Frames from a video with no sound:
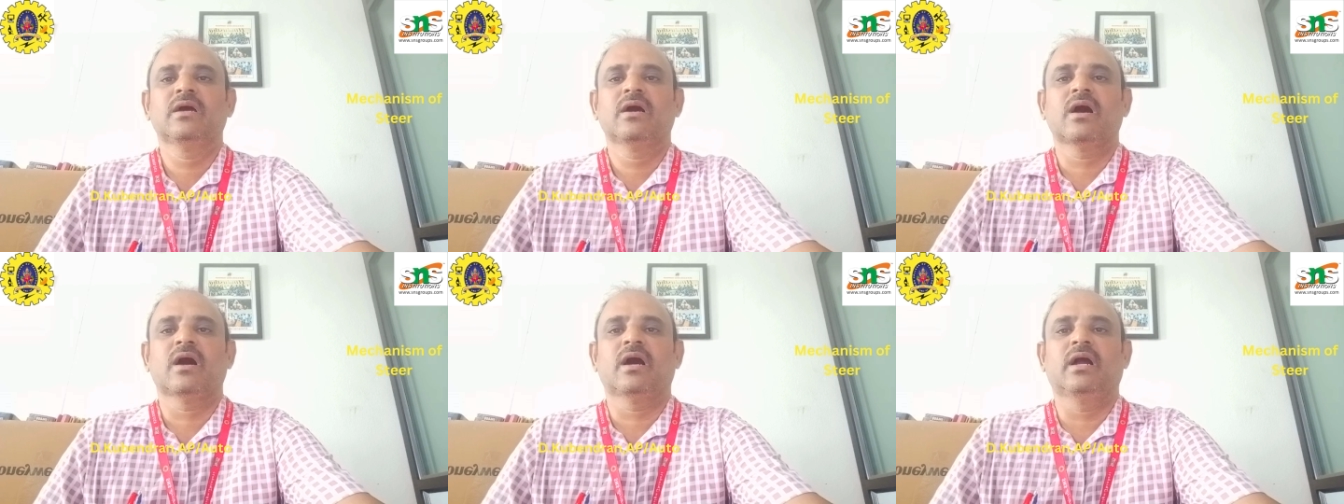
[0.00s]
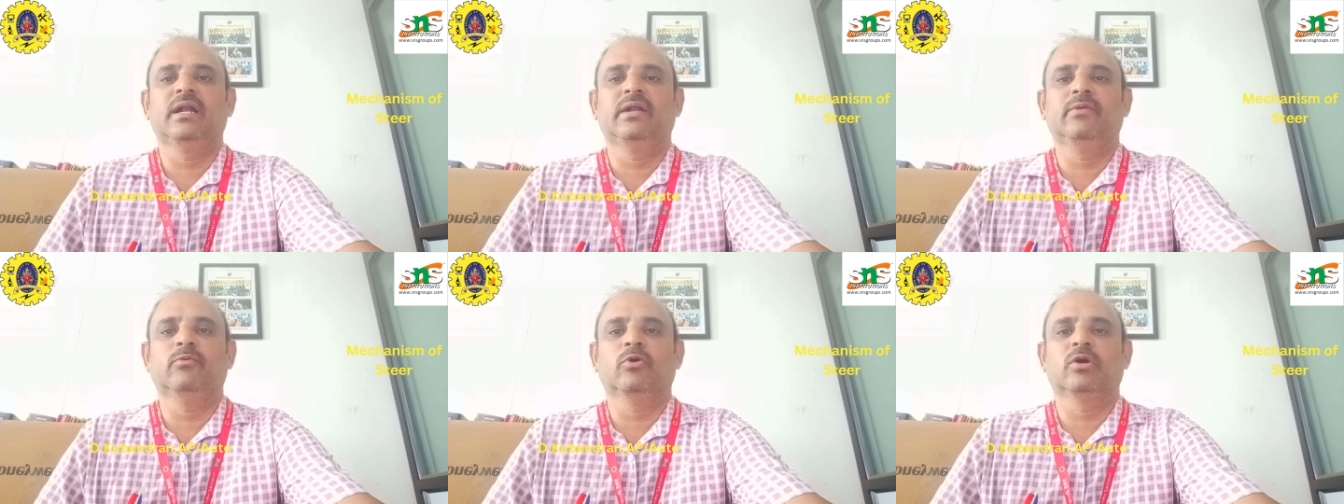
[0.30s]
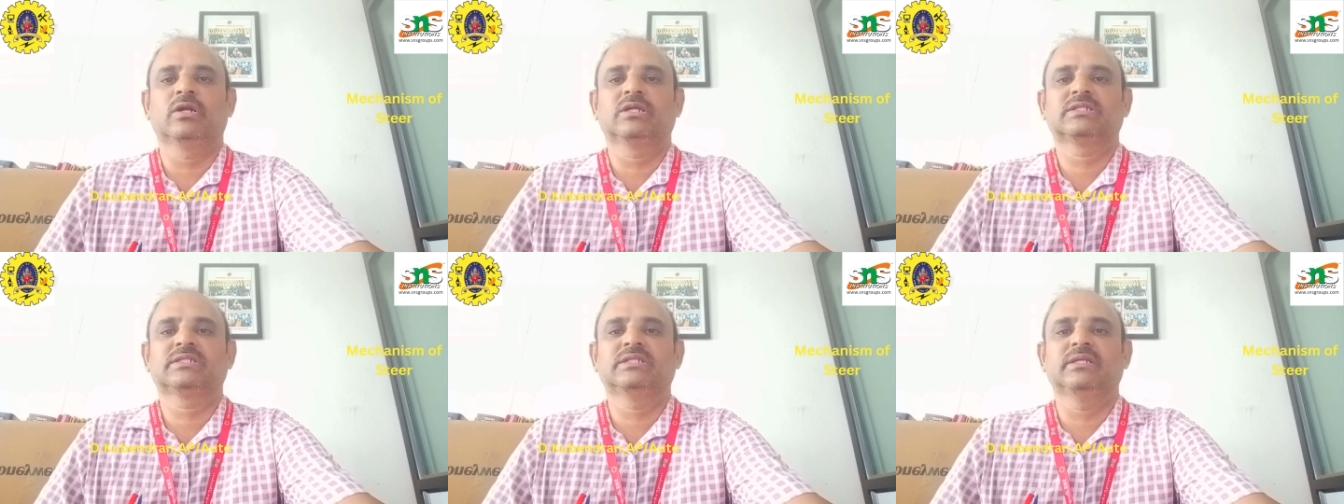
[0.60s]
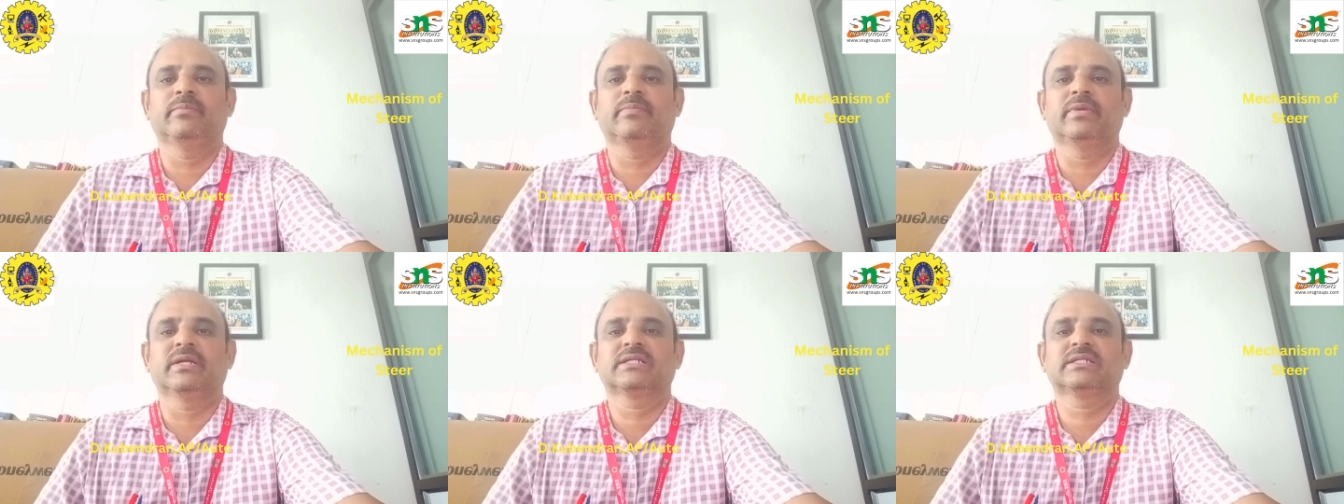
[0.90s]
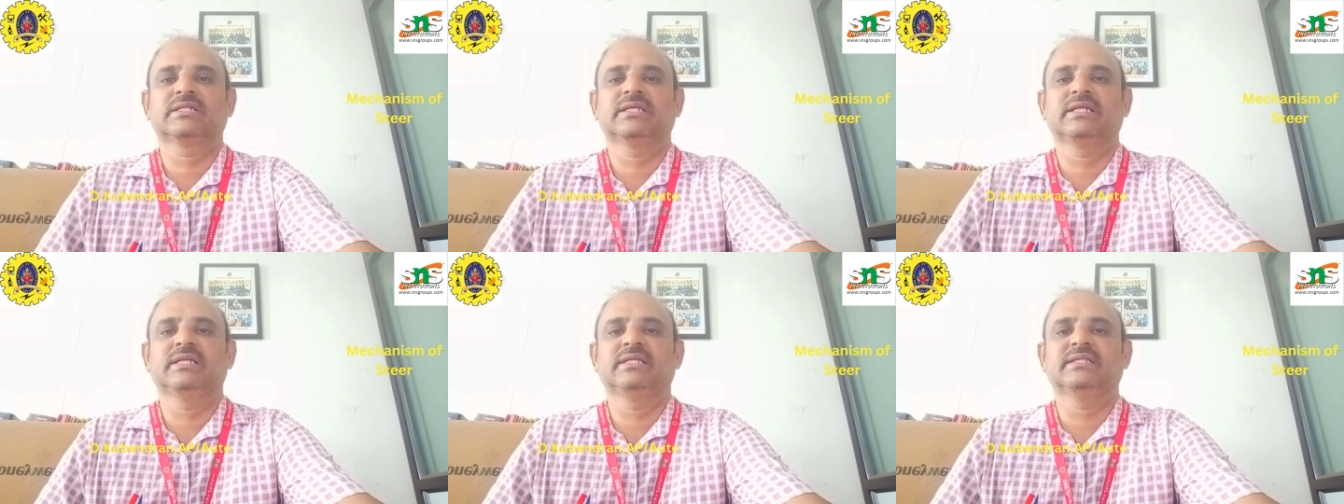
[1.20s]
and once the
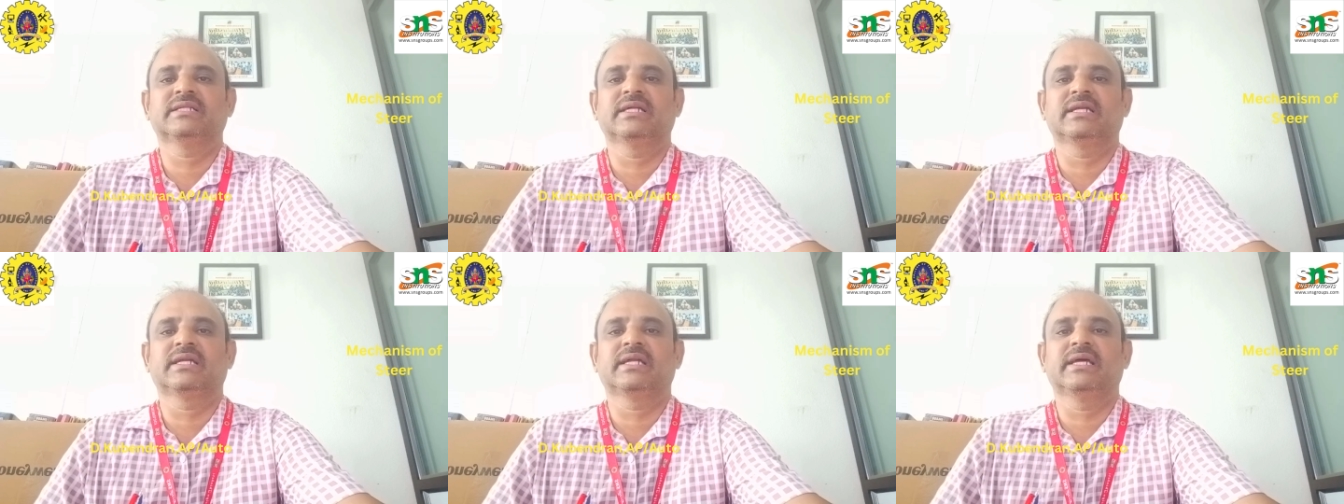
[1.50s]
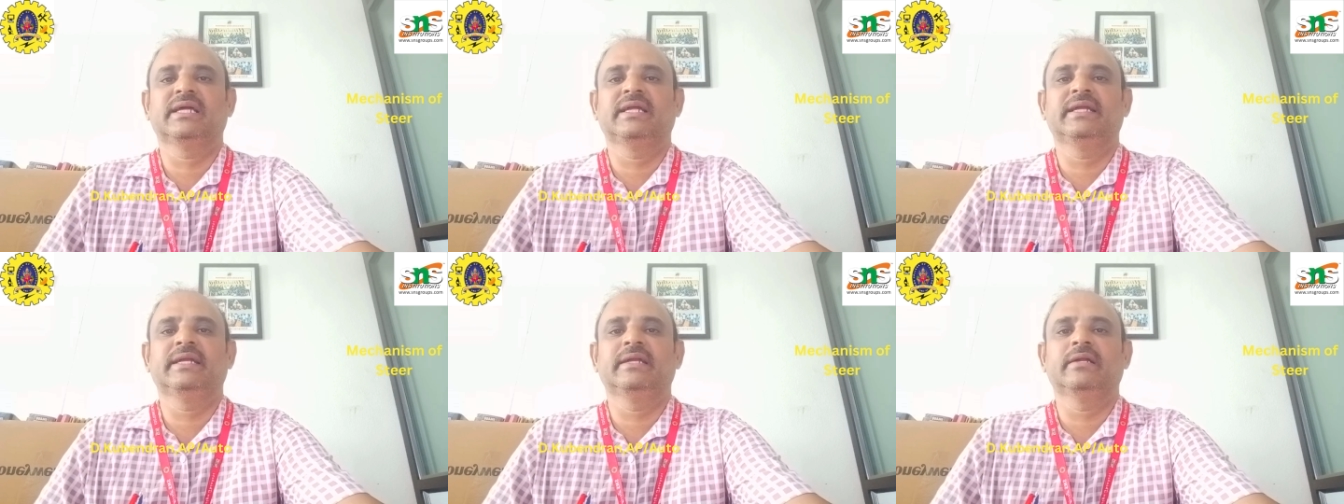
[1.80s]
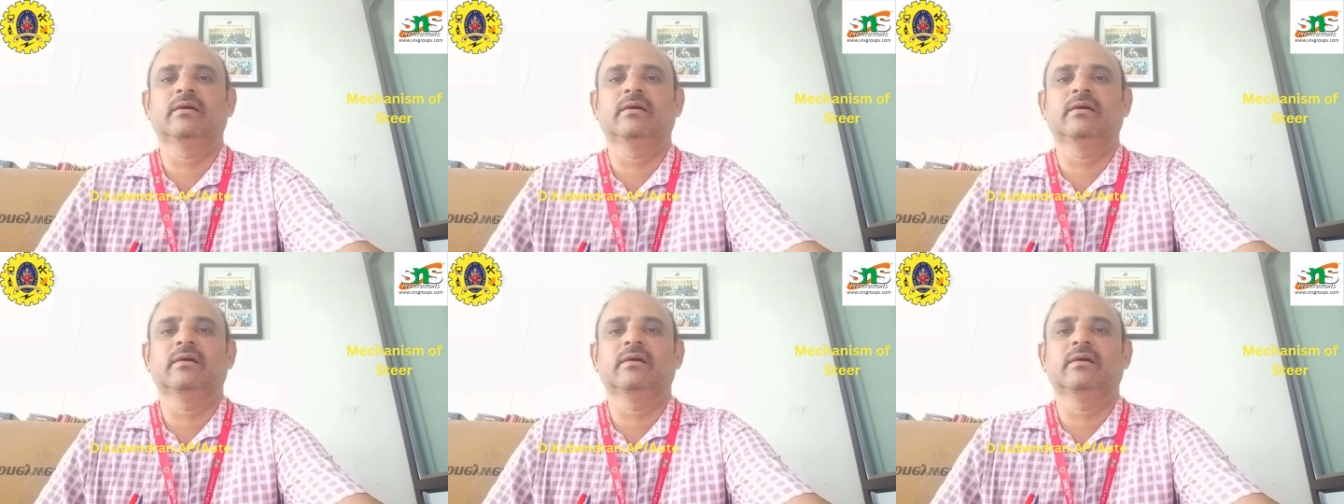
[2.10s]
pressure is attained,